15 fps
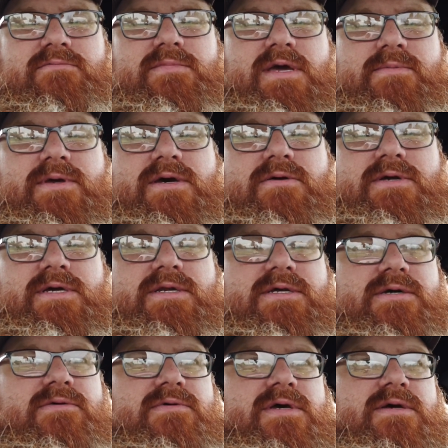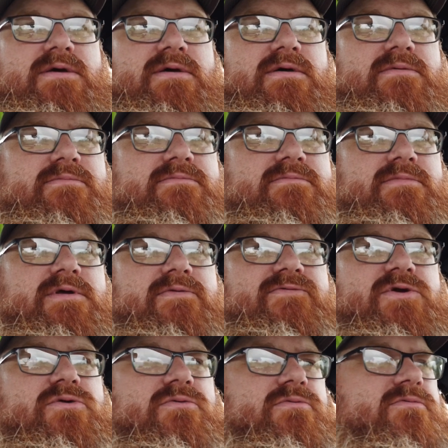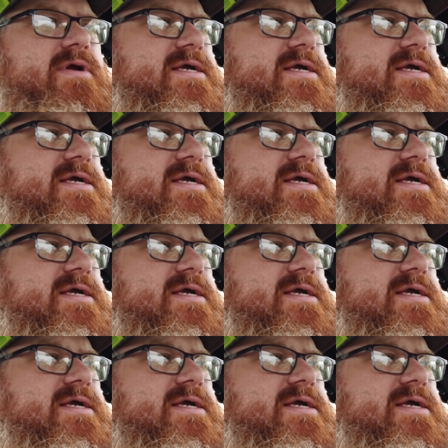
Maybe I'll get a few